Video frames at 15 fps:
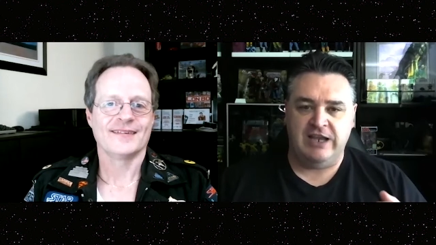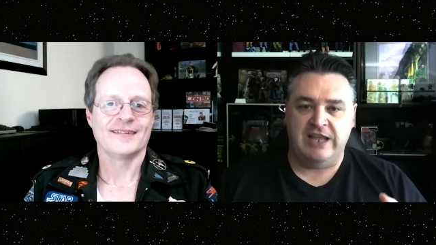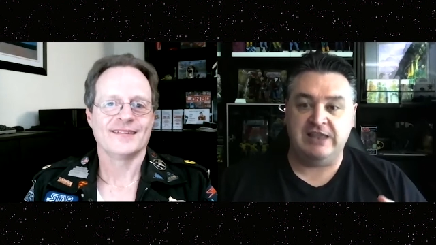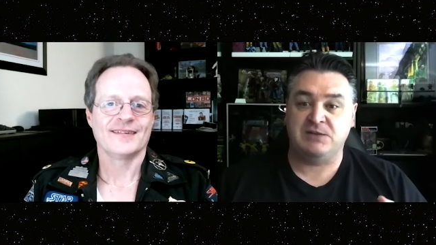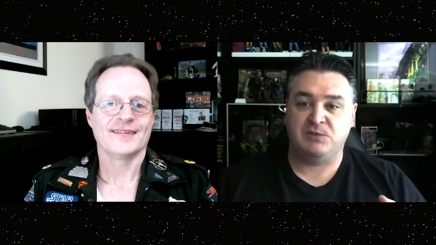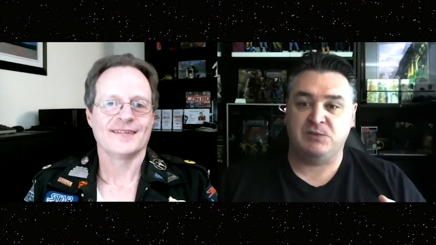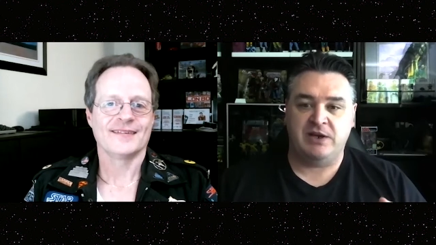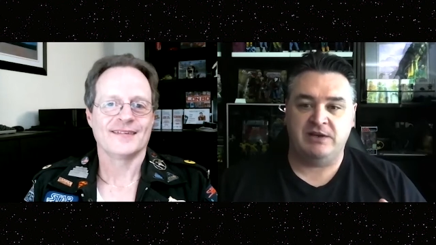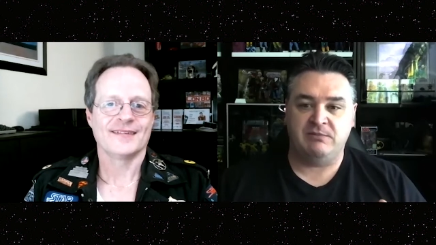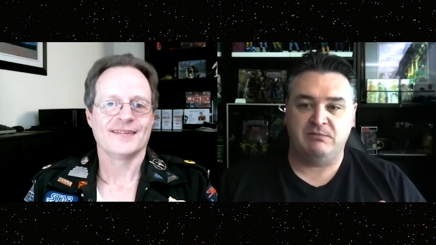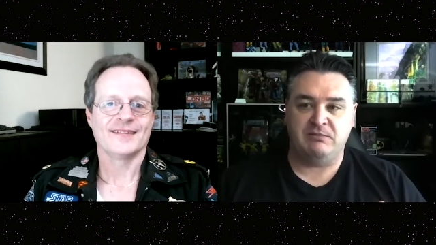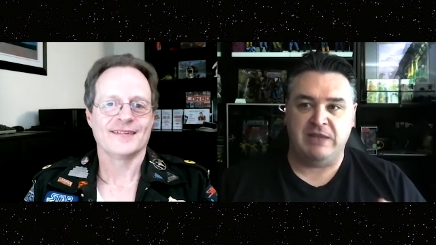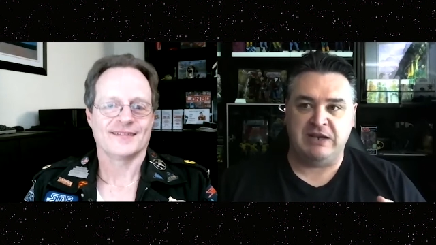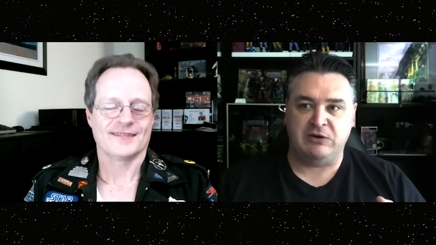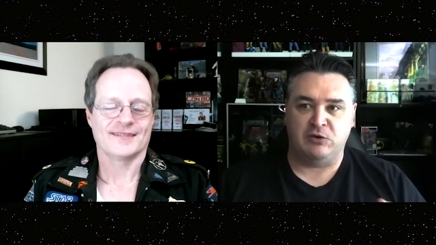Speaker 1: and that's why
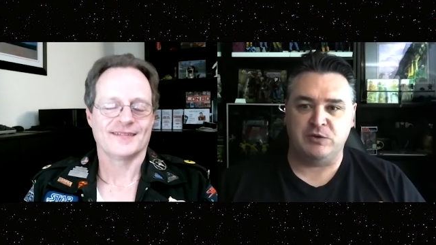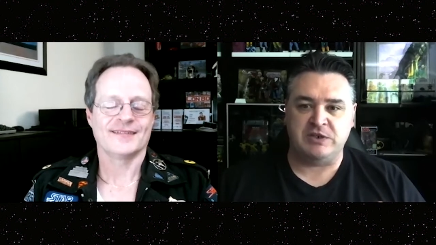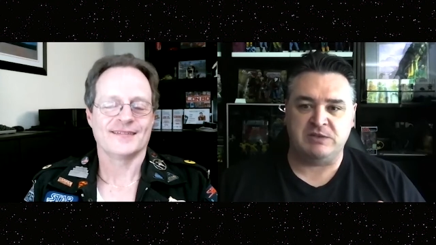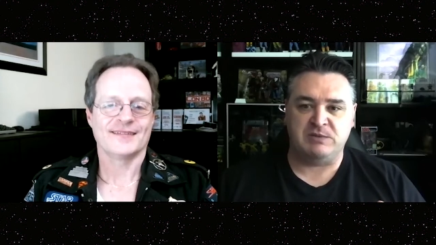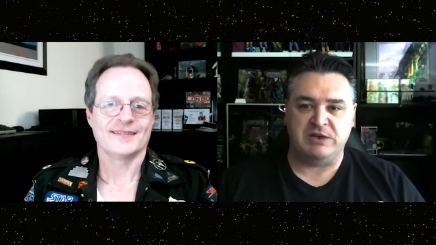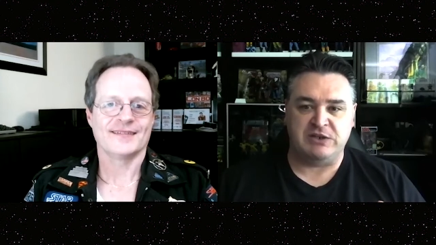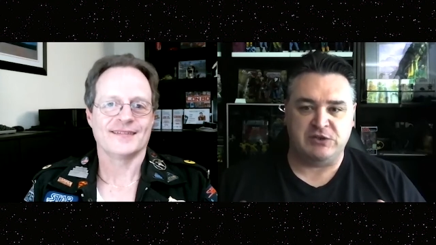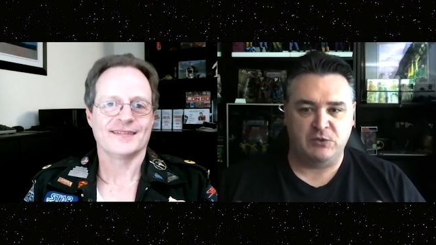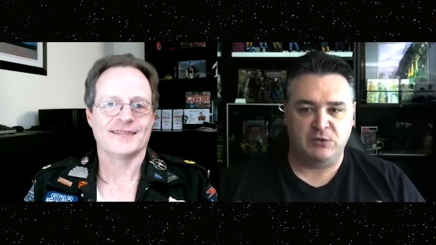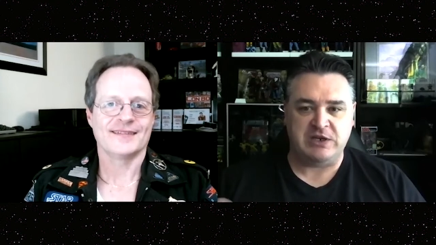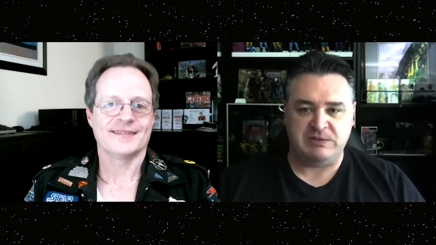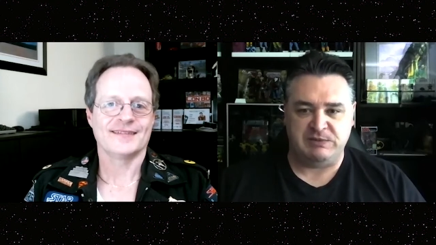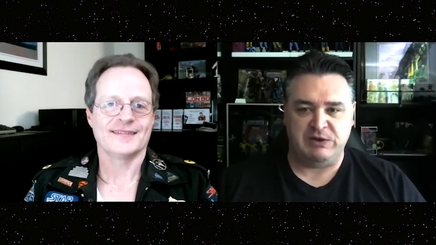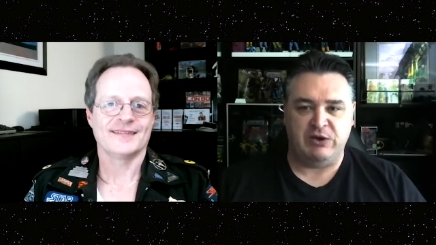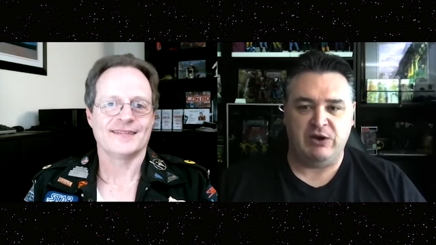Mandalorian's been two
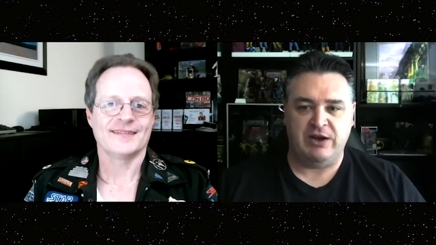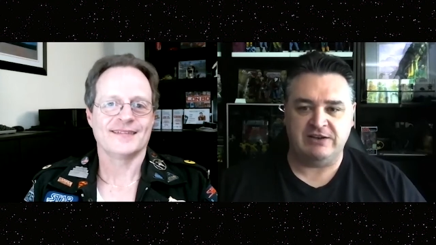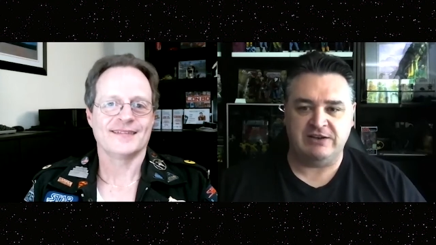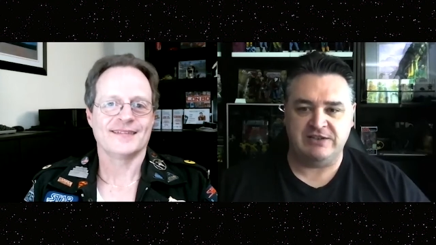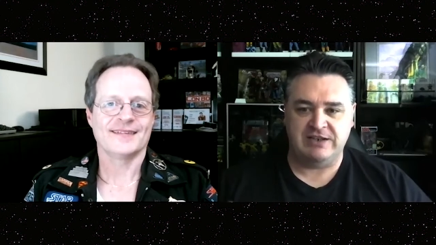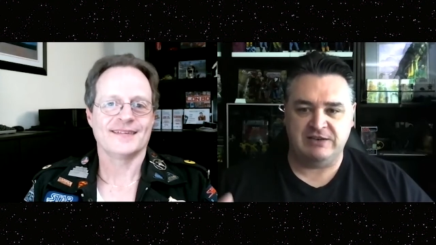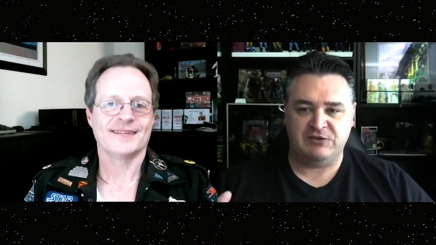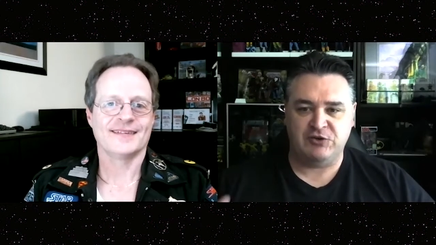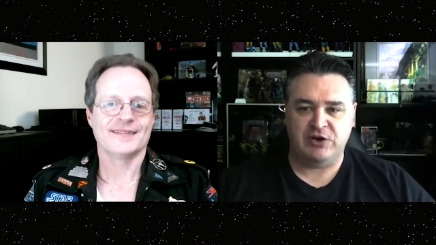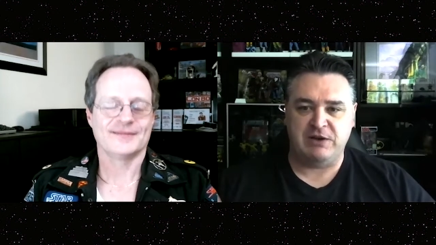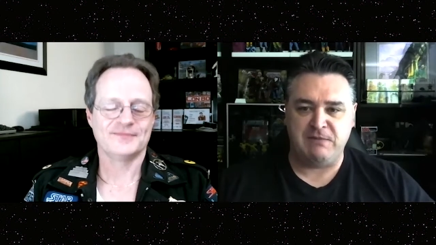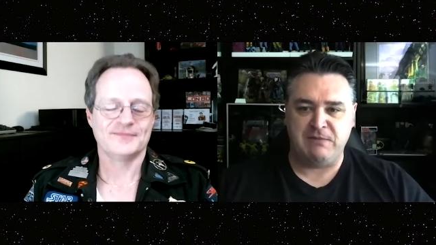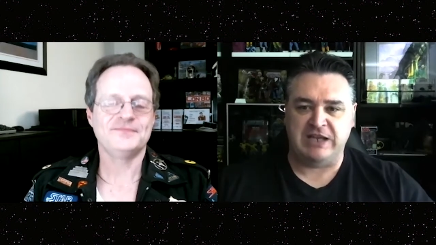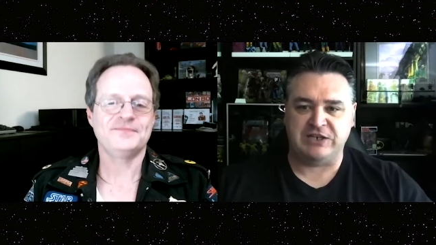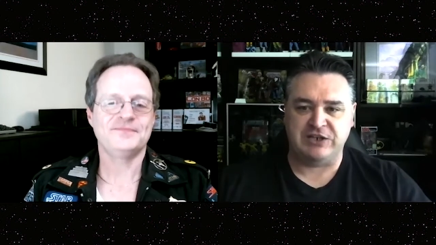weeks behind because they're trying to
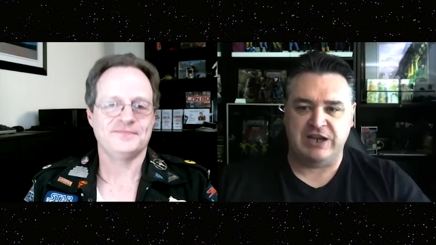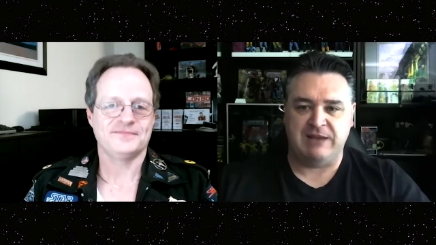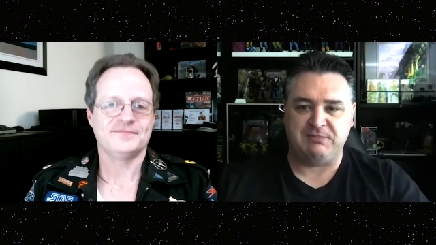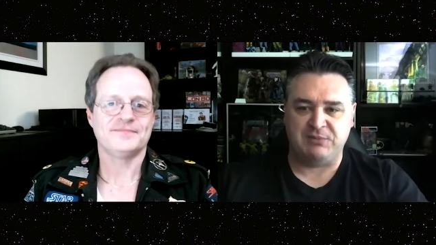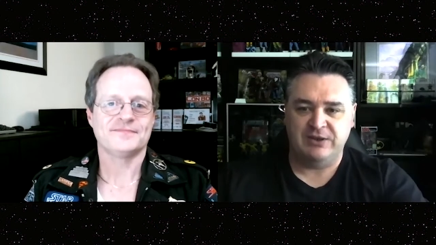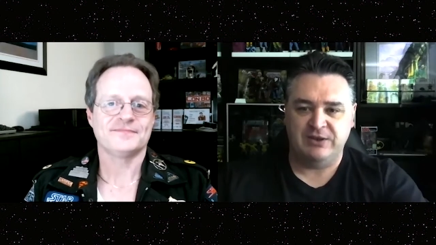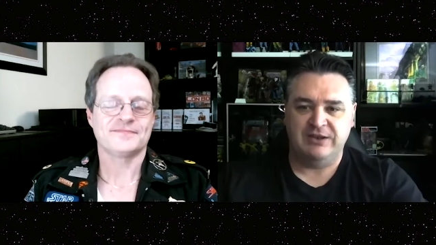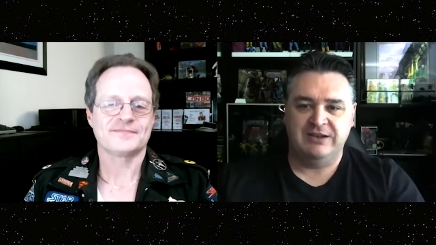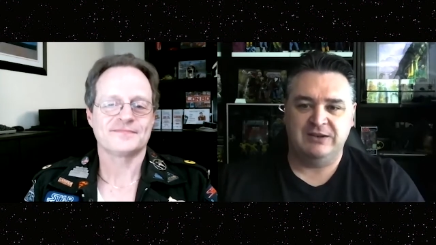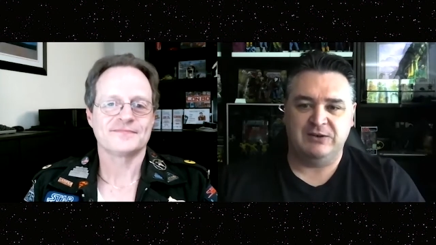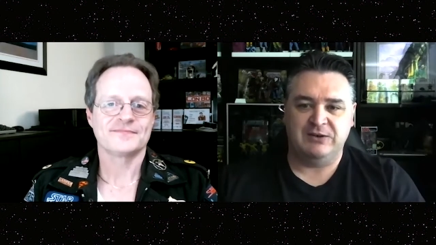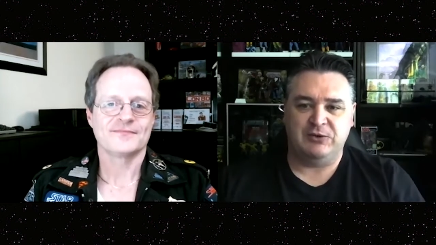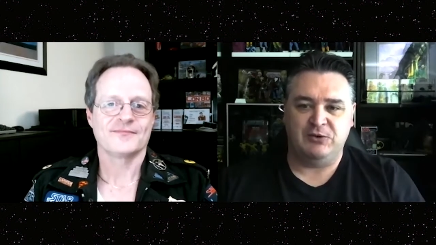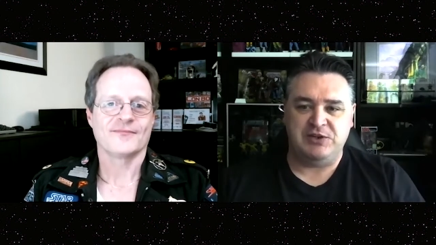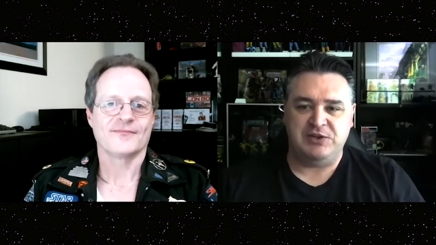match mm. up
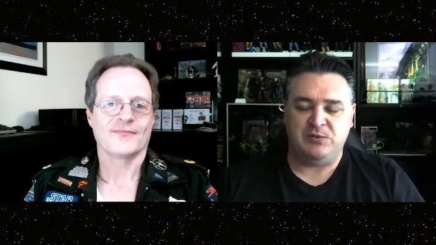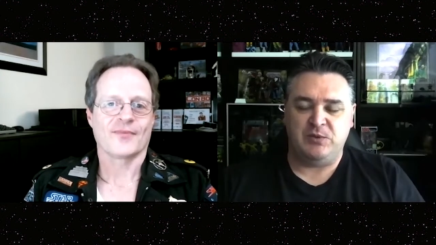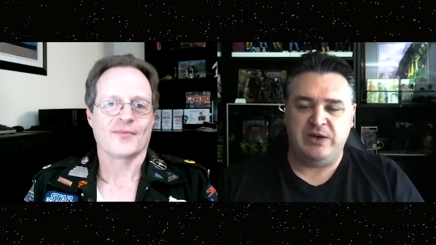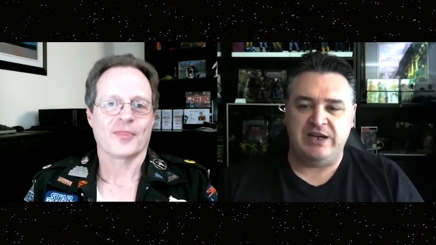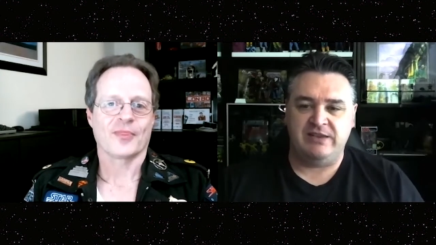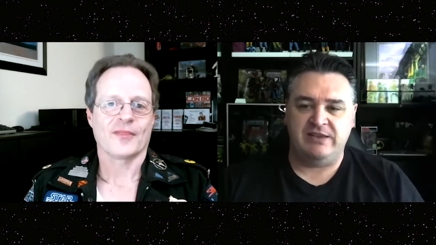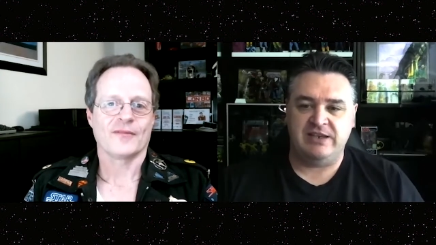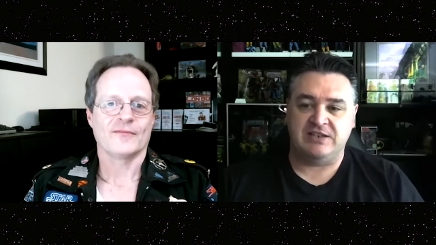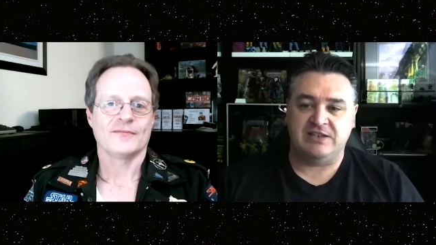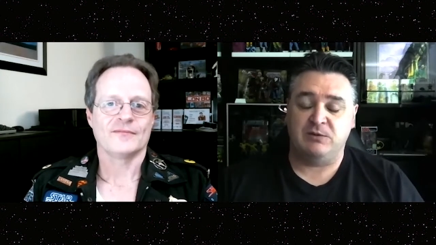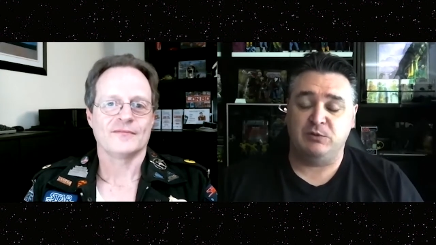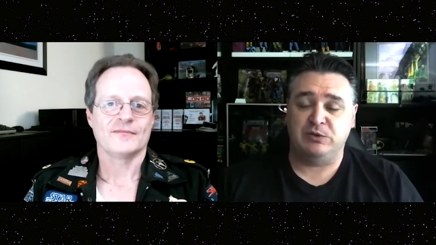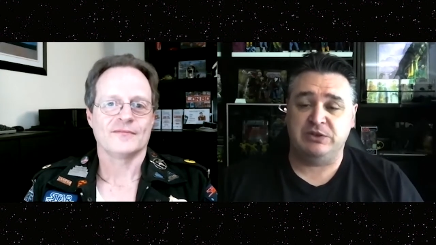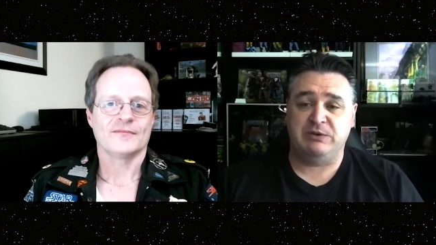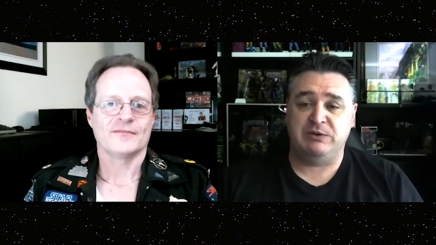all these weird things. So
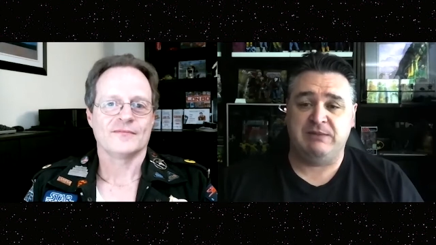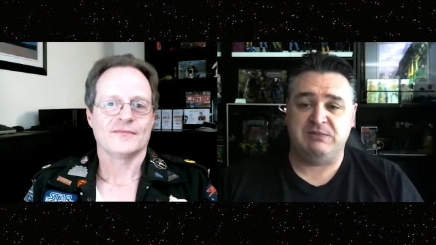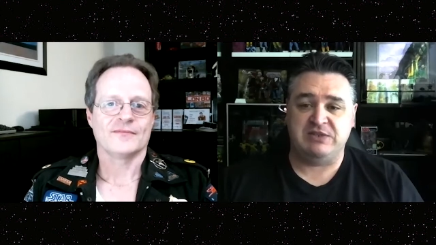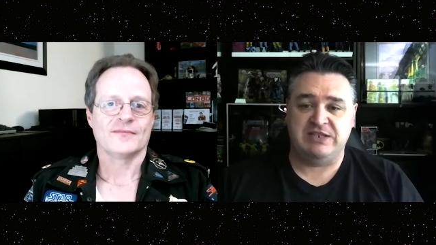we'll see what happens